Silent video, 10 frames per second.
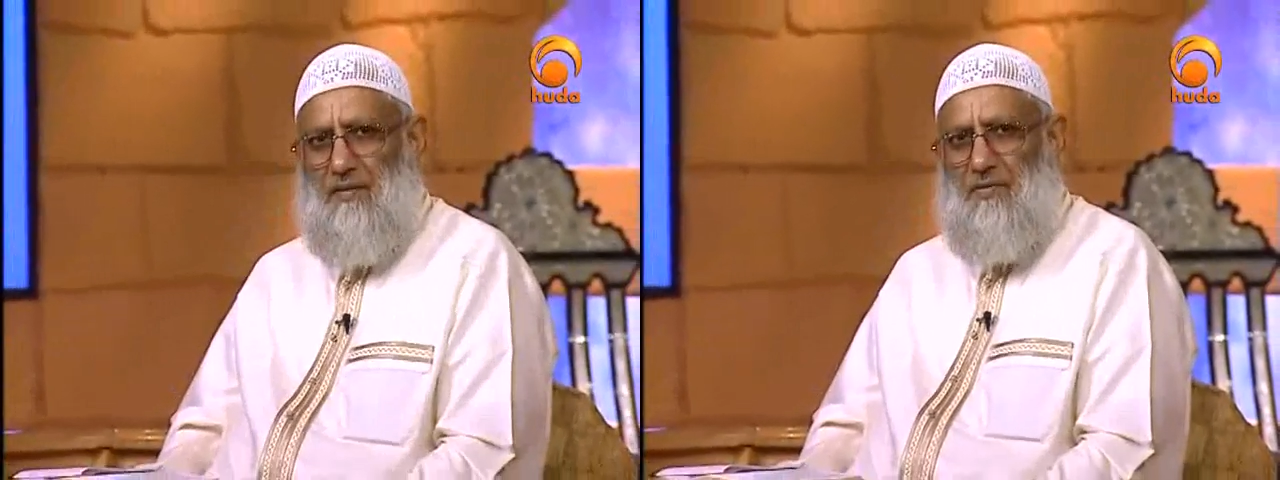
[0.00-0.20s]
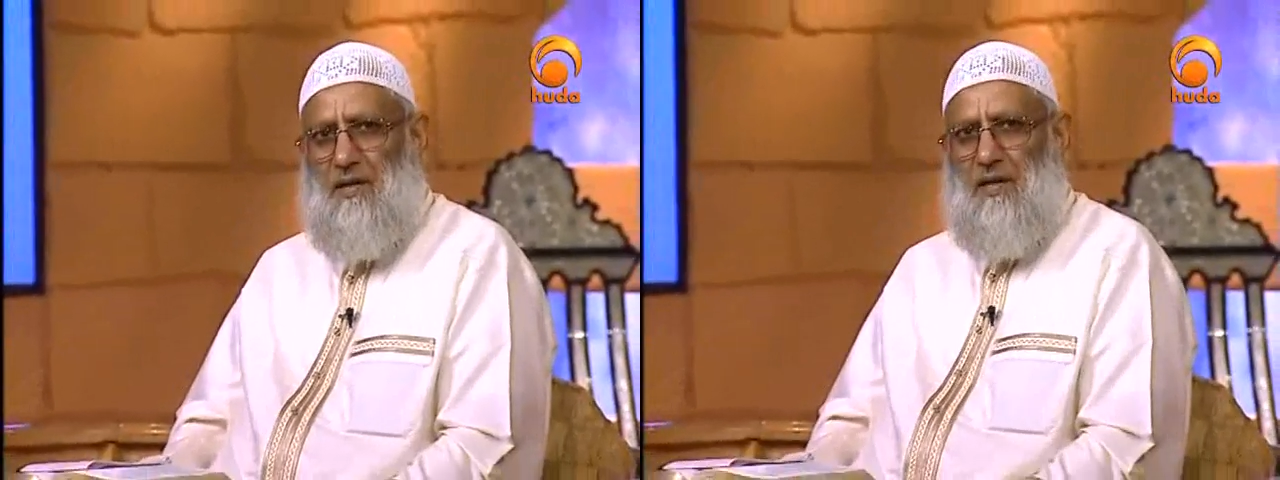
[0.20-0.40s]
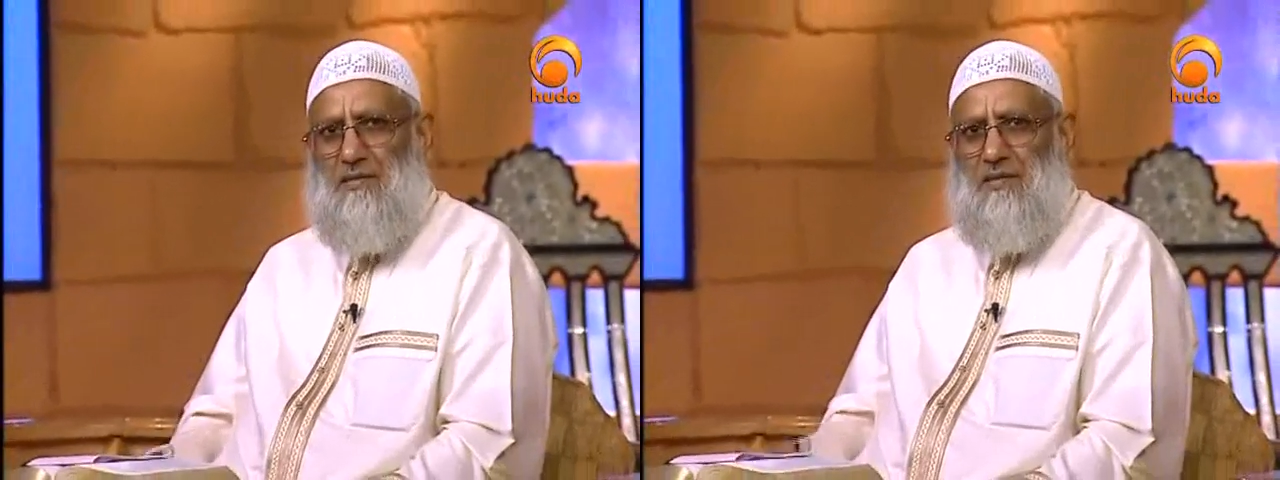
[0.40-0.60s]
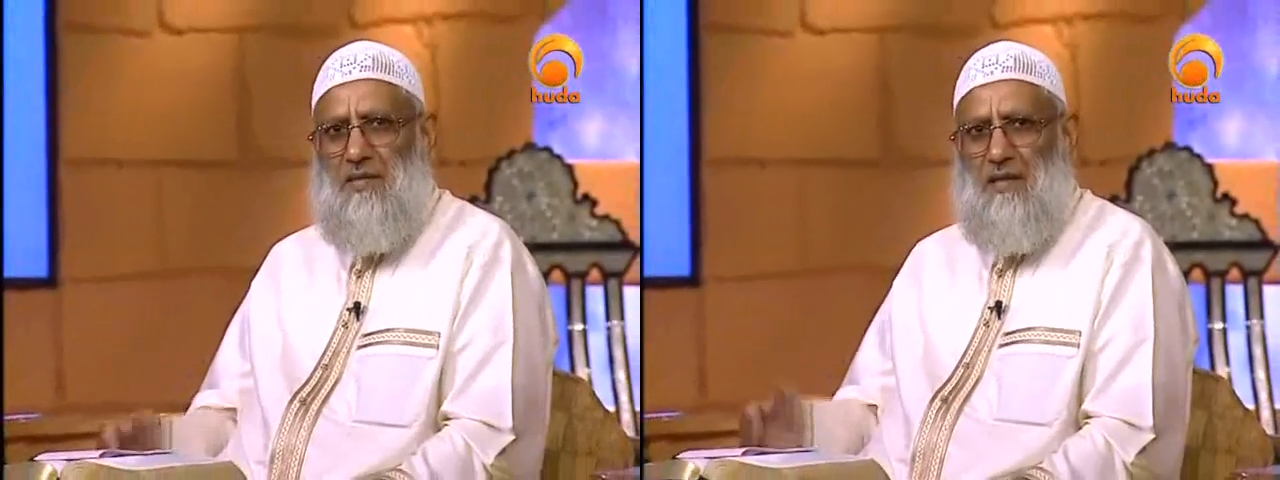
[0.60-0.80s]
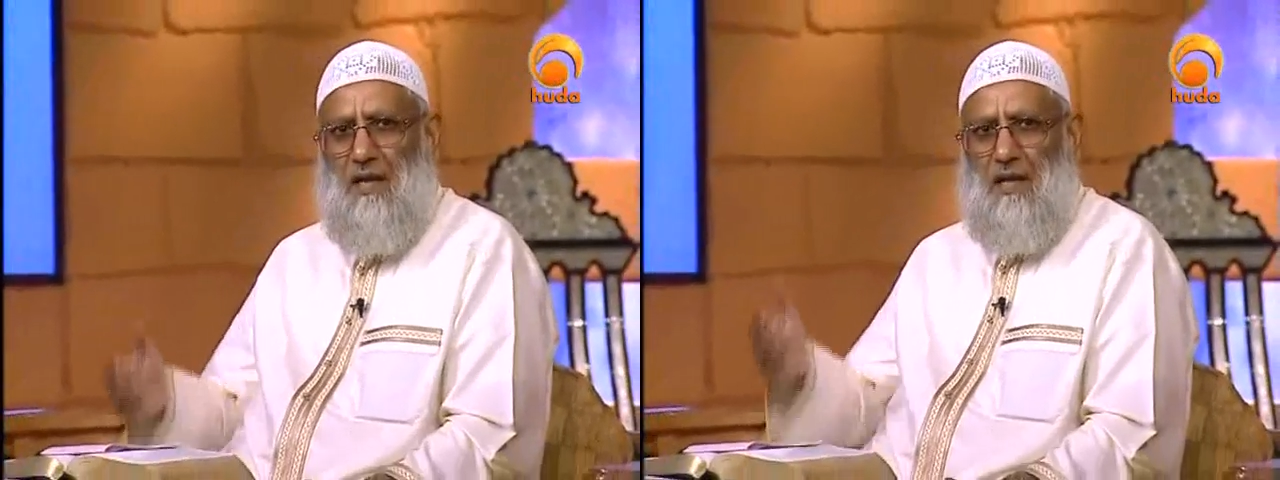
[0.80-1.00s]
We can't
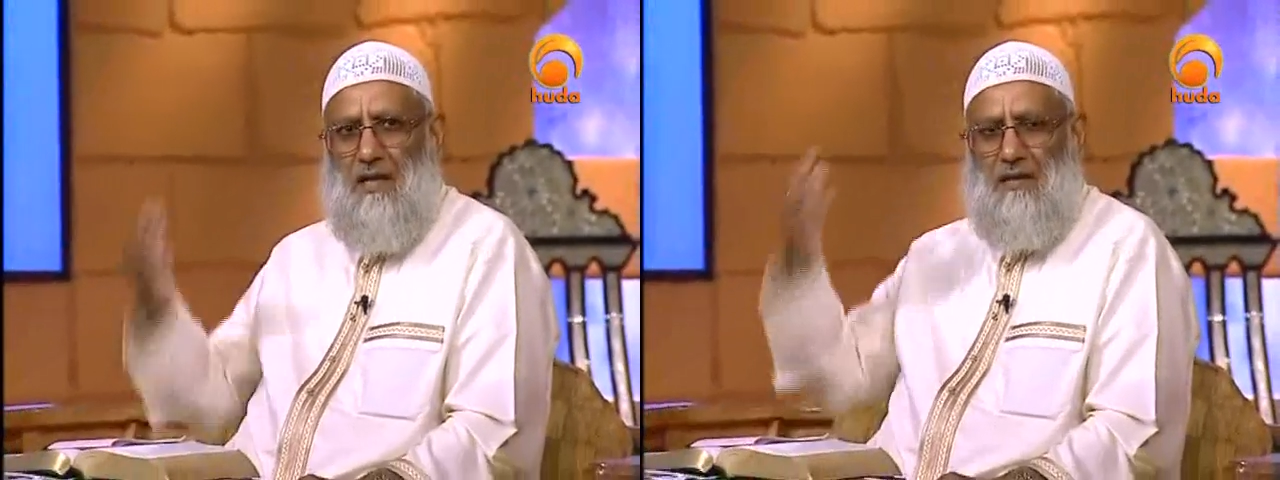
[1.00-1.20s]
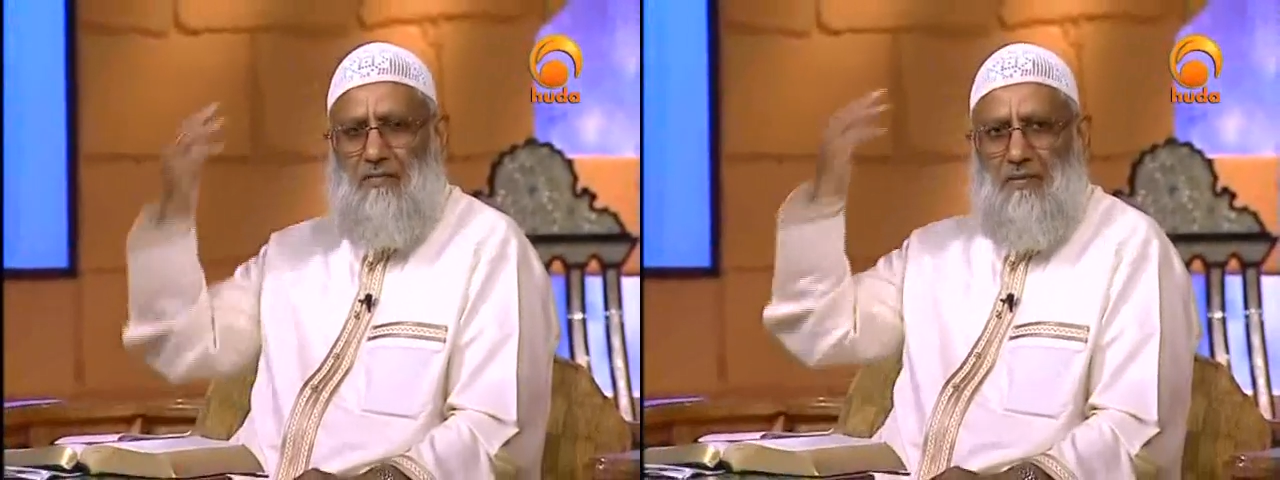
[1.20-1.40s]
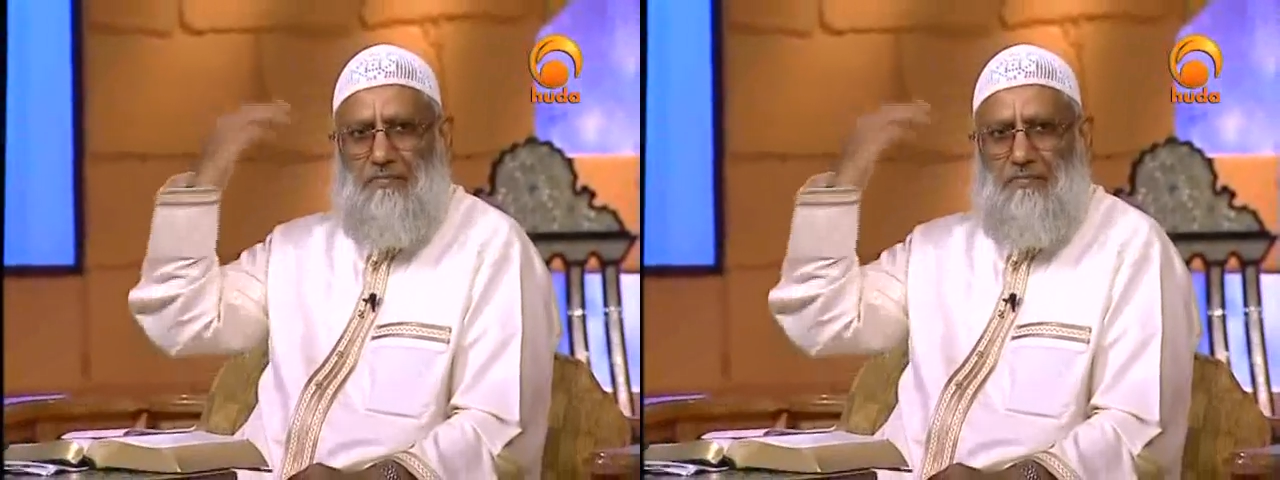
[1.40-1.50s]
see at our